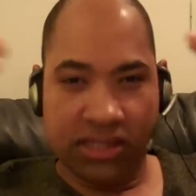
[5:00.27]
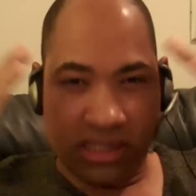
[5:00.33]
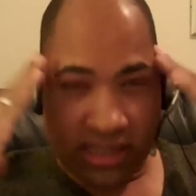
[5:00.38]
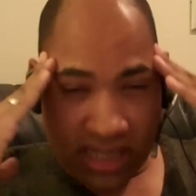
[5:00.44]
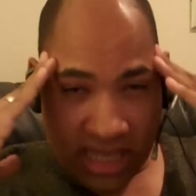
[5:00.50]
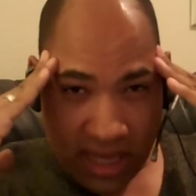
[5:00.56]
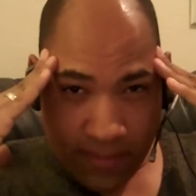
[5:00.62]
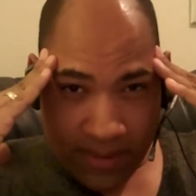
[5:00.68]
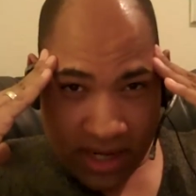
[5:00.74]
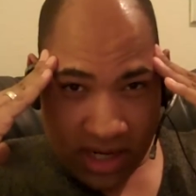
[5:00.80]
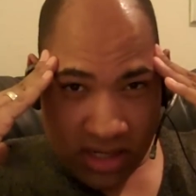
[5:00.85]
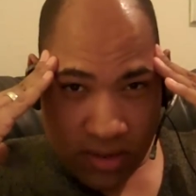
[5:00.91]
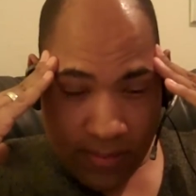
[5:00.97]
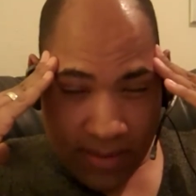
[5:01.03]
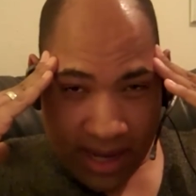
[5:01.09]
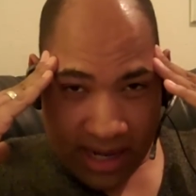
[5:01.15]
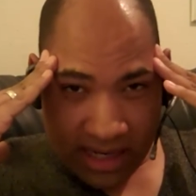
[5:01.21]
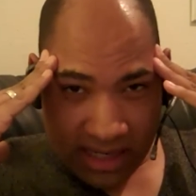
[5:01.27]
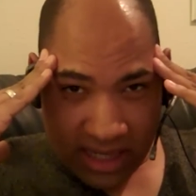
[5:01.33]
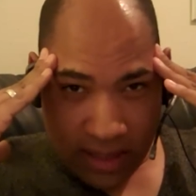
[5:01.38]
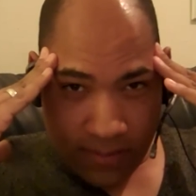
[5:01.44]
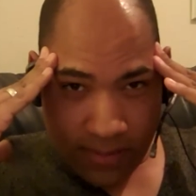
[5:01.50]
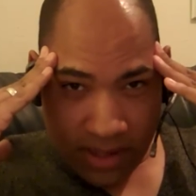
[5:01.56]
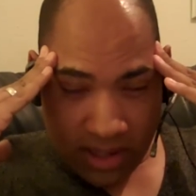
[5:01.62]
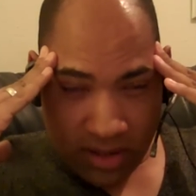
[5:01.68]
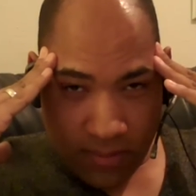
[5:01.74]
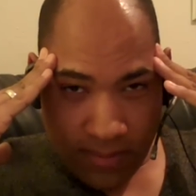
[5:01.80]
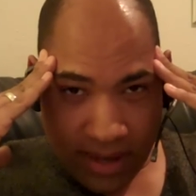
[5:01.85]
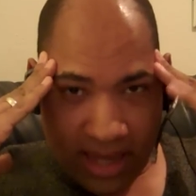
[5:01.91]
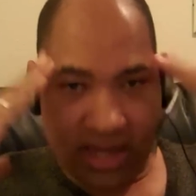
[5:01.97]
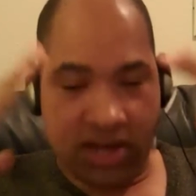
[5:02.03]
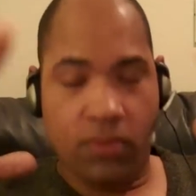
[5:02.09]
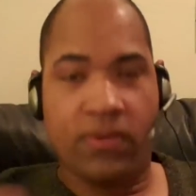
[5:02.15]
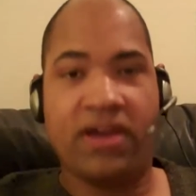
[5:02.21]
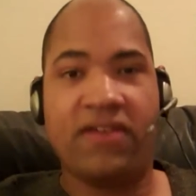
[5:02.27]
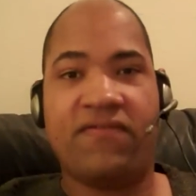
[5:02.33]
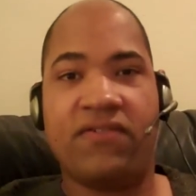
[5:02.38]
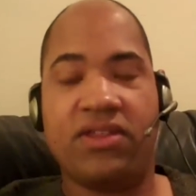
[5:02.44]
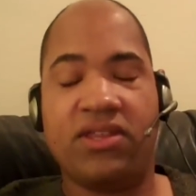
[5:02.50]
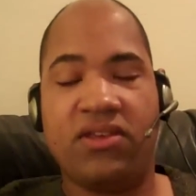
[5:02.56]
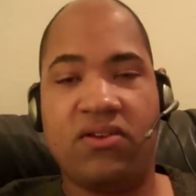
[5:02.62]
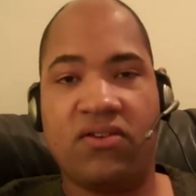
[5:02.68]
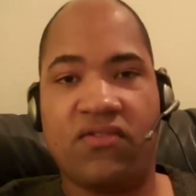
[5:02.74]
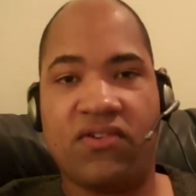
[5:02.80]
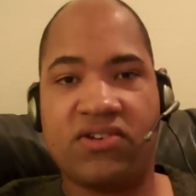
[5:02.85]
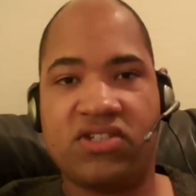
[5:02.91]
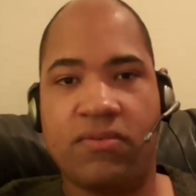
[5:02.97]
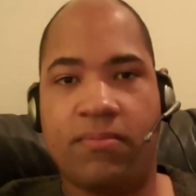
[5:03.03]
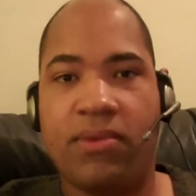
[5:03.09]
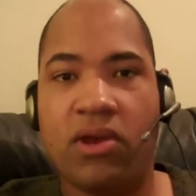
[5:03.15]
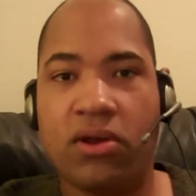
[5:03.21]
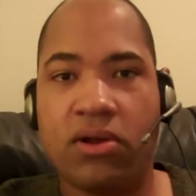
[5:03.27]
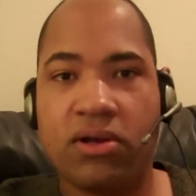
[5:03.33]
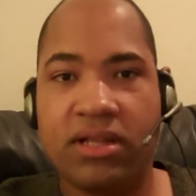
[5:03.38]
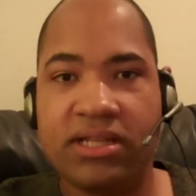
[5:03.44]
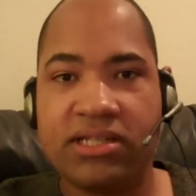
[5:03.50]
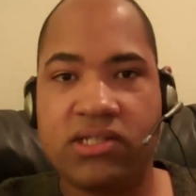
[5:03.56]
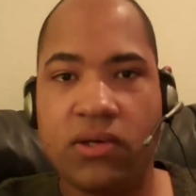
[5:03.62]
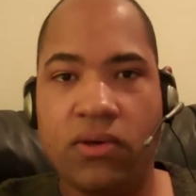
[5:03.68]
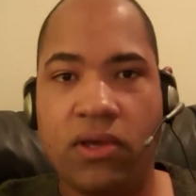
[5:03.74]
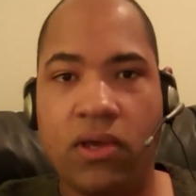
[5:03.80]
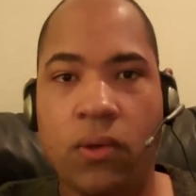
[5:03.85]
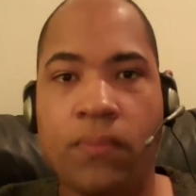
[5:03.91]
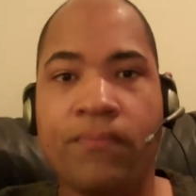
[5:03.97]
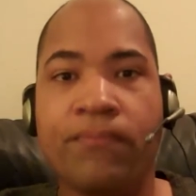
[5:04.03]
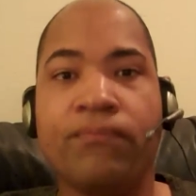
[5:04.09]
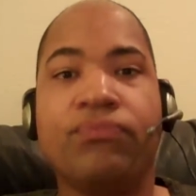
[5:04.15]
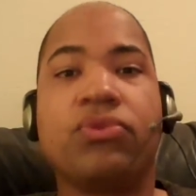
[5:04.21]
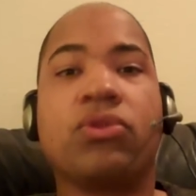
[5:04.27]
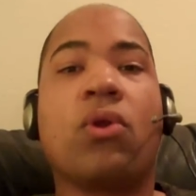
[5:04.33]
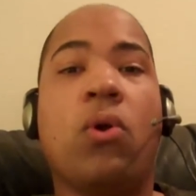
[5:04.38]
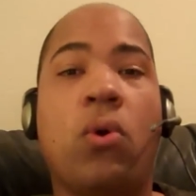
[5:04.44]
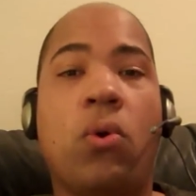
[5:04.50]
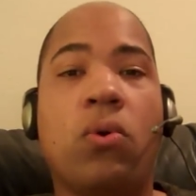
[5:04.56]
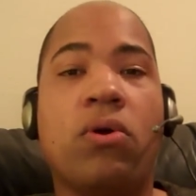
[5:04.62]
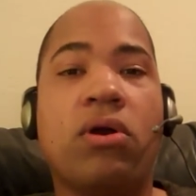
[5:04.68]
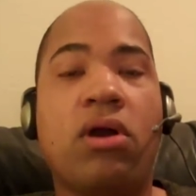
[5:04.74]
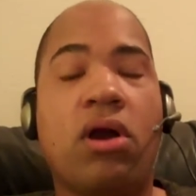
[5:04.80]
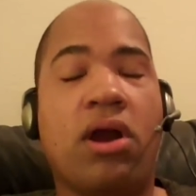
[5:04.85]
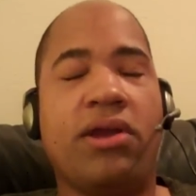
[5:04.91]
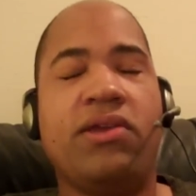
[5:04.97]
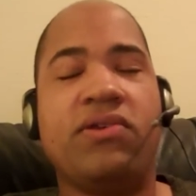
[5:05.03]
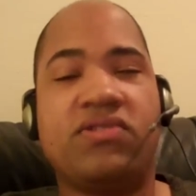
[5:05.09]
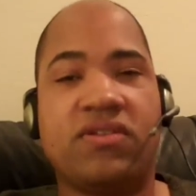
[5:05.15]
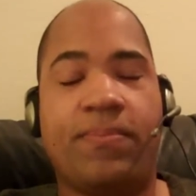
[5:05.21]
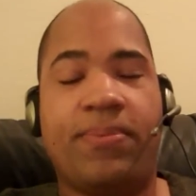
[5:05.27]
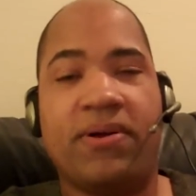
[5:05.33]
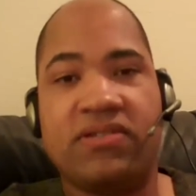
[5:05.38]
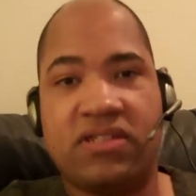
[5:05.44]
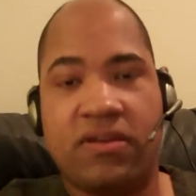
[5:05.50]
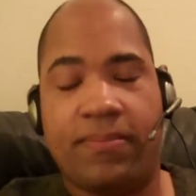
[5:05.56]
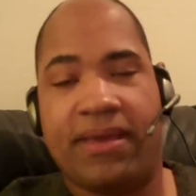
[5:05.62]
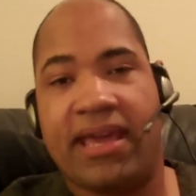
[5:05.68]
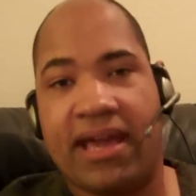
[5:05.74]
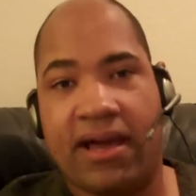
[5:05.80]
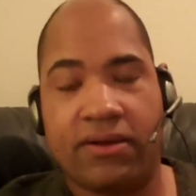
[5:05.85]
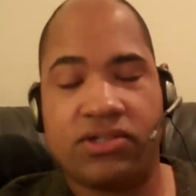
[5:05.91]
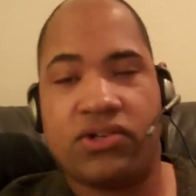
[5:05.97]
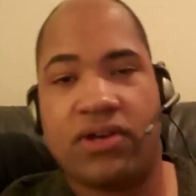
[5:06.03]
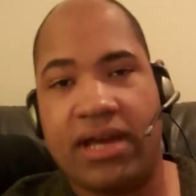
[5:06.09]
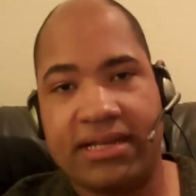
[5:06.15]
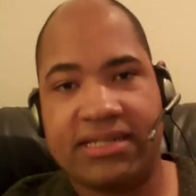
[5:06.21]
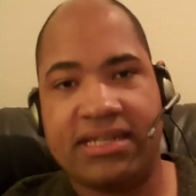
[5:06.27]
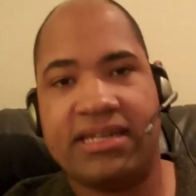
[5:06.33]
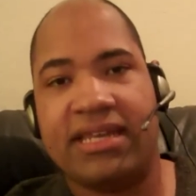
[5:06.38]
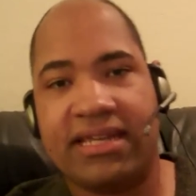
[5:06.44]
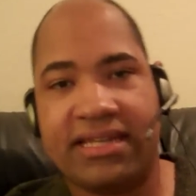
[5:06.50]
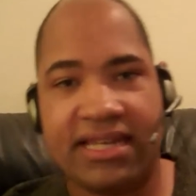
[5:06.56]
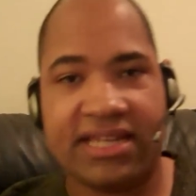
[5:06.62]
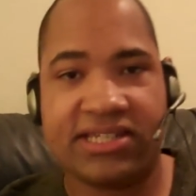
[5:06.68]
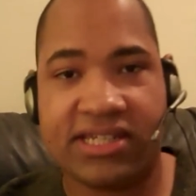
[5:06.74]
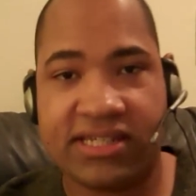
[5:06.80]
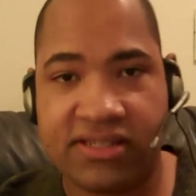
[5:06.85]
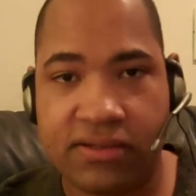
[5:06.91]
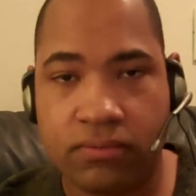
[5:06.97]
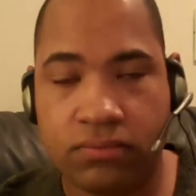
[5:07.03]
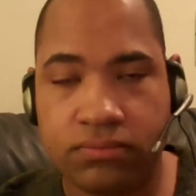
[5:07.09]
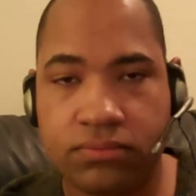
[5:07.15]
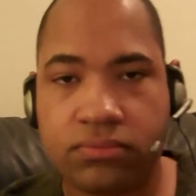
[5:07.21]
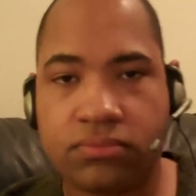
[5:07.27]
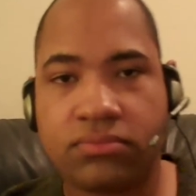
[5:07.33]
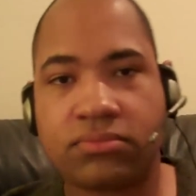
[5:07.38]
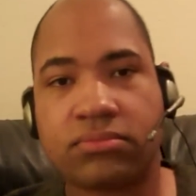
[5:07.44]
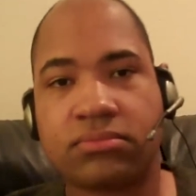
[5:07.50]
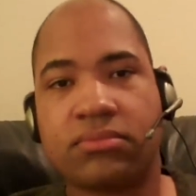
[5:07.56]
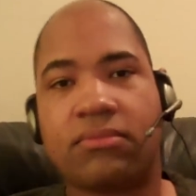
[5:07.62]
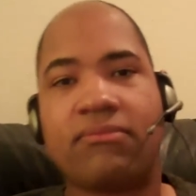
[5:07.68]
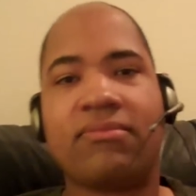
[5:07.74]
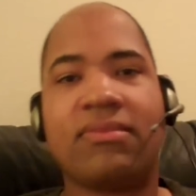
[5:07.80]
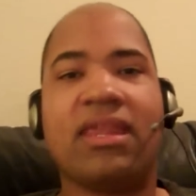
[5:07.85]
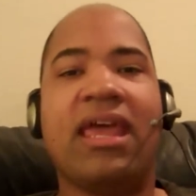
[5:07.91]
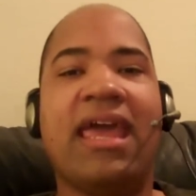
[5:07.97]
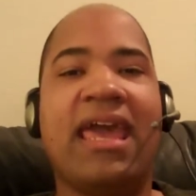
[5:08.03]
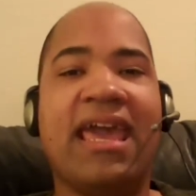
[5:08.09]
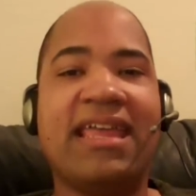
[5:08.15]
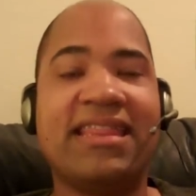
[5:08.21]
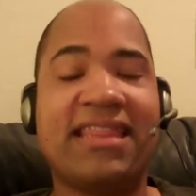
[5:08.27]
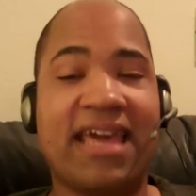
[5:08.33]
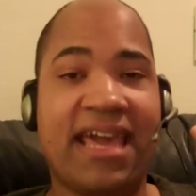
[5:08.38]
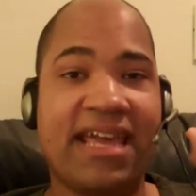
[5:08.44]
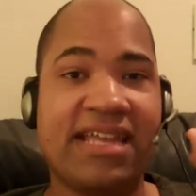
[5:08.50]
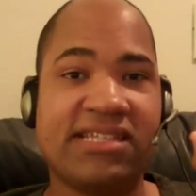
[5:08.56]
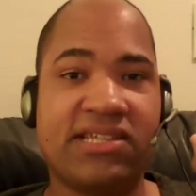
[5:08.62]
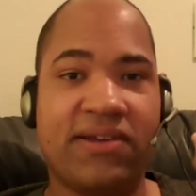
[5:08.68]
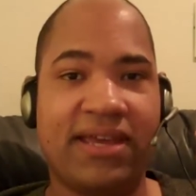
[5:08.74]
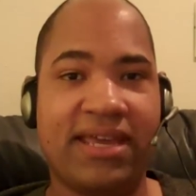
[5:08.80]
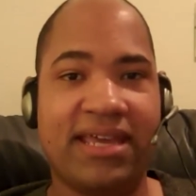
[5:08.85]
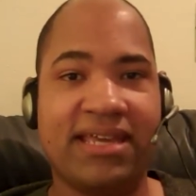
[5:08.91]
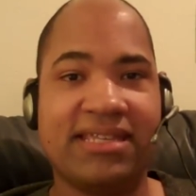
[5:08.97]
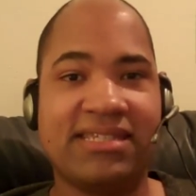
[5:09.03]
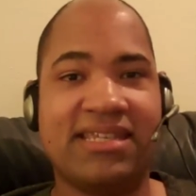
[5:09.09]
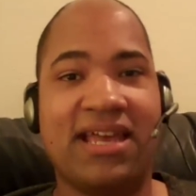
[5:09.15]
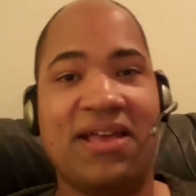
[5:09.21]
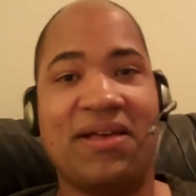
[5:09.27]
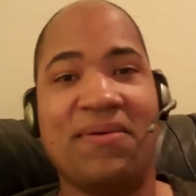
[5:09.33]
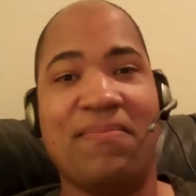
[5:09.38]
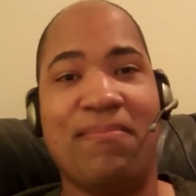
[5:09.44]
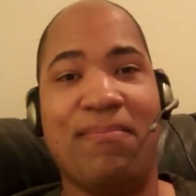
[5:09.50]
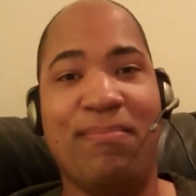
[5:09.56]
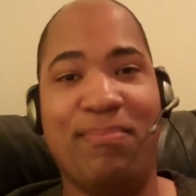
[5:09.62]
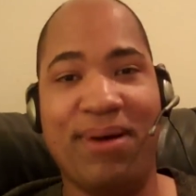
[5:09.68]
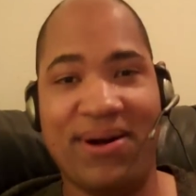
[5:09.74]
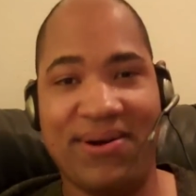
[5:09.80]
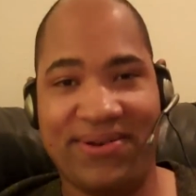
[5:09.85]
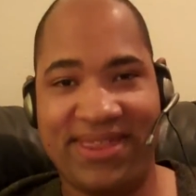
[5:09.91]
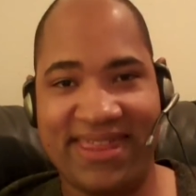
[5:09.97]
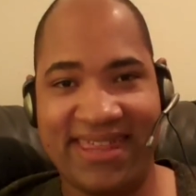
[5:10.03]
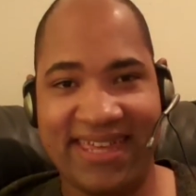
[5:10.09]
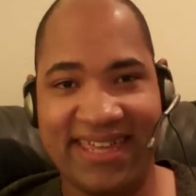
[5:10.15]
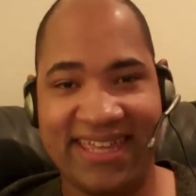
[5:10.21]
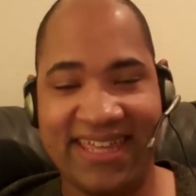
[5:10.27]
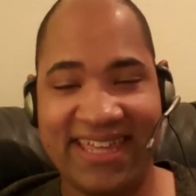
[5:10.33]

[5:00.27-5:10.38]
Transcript: just keep it in your mind and keep it in your mind and wait for the universe to miracle it to you? Or are you supposed to be out trying to dig ditches? And the answer is both.